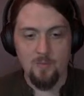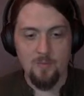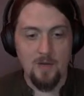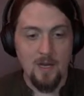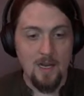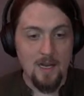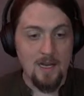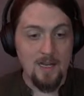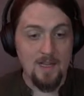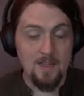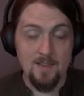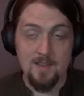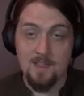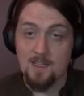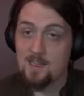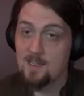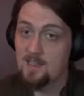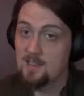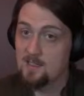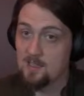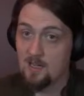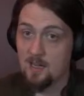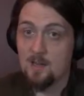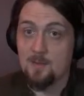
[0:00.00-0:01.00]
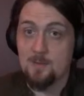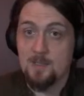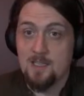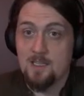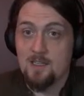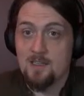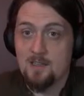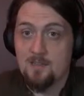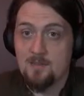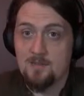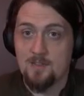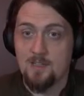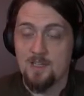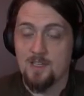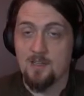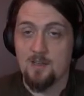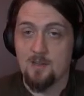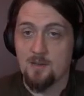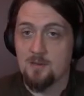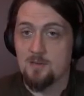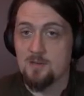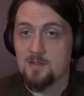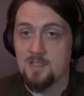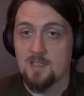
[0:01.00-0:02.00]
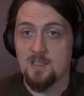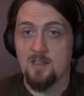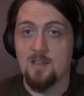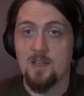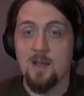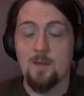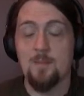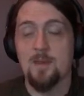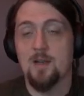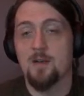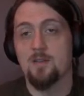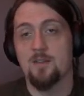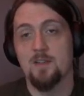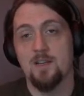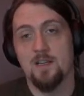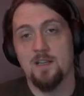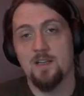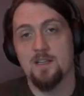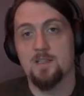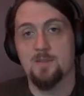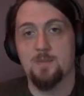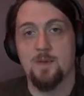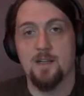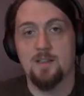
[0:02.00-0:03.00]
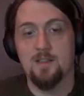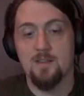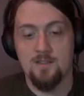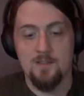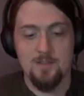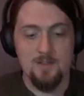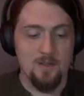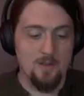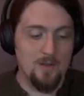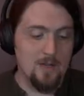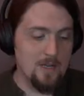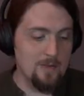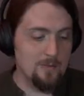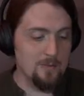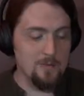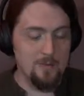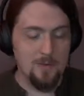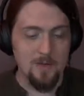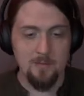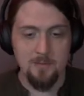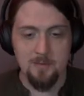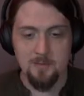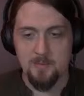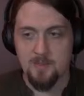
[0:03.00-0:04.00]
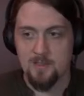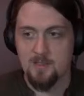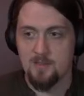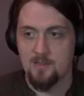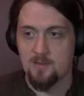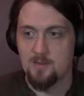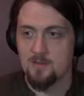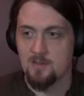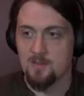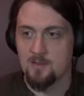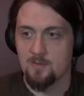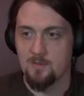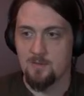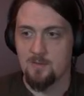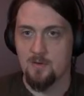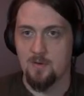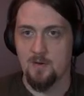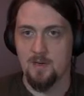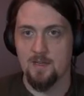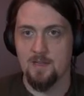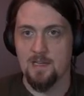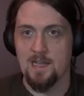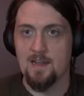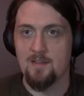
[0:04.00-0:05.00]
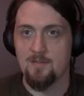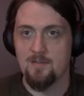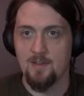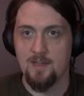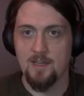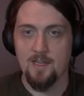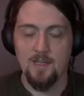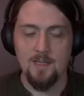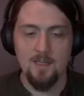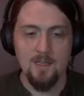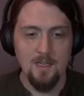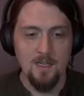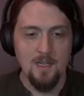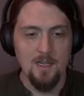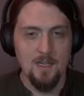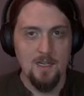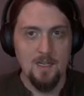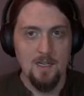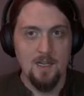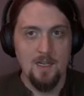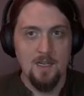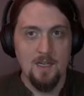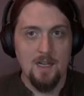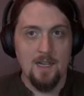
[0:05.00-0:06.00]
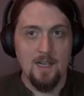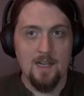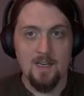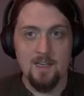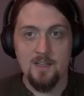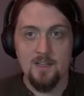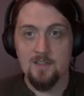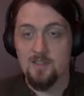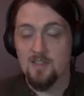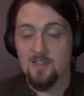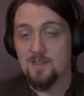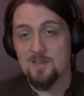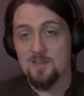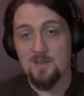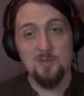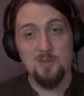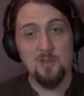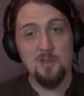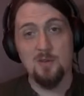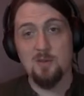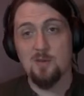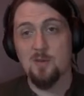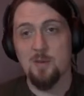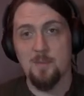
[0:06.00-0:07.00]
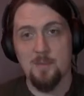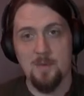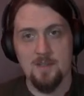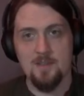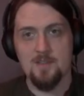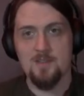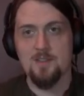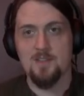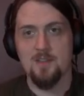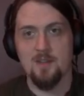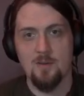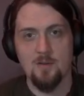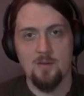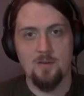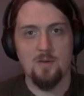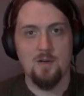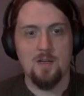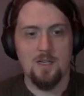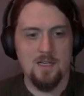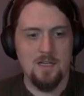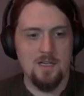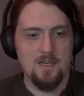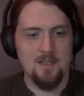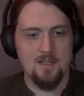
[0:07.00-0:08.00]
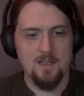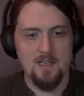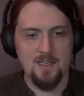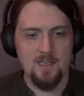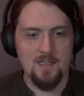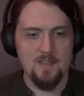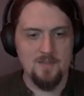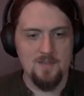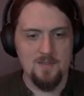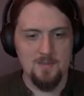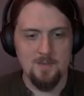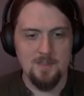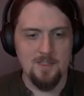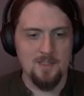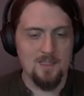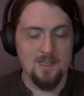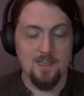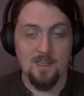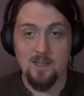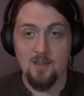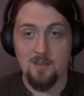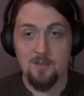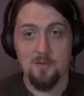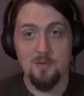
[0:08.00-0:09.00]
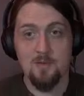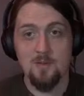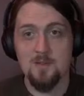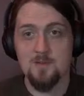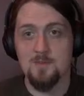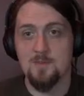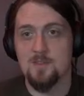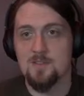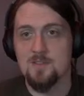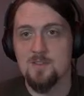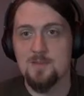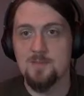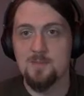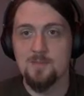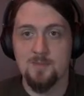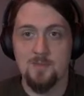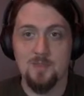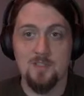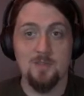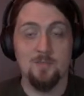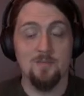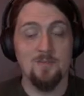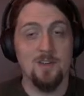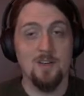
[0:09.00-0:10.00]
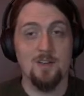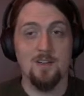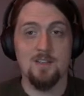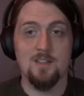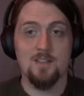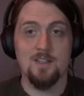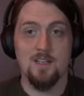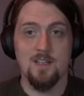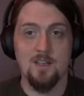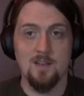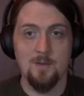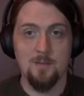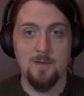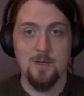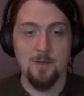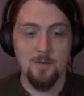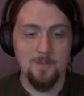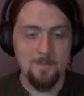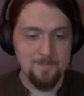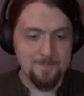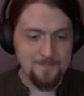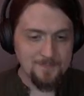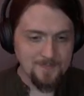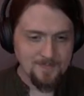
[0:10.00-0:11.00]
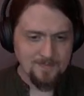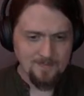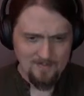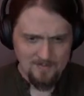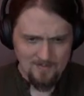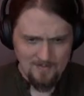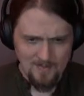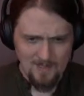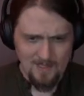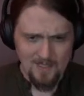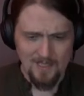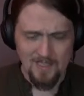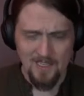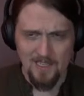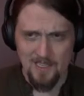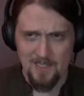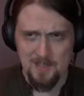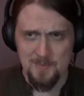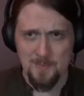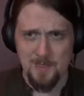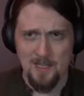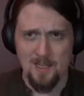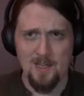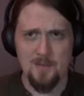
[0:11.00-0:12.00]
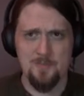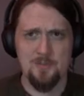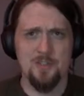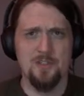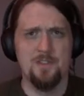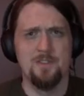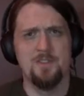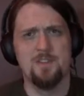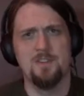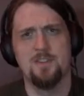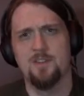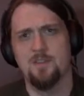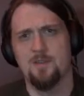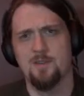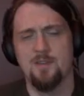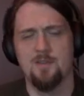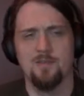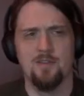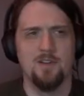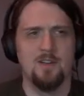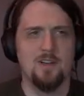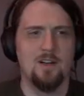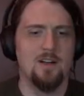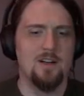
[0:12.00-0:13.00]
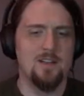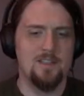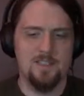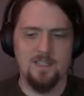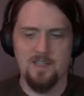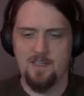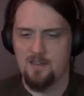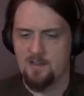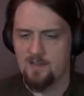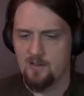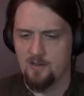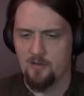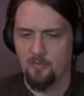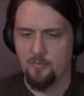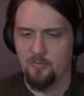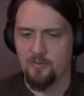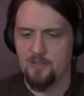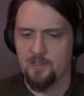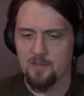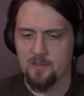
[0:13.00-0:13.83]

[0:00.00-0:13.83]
The comedy video did a lot better than I expected, so I will probably do a little more in that vein. And I also have some new equipment, so that gives me that I got through Christmas, which I'm very excited about. And it gives me options to do different content, and hopefully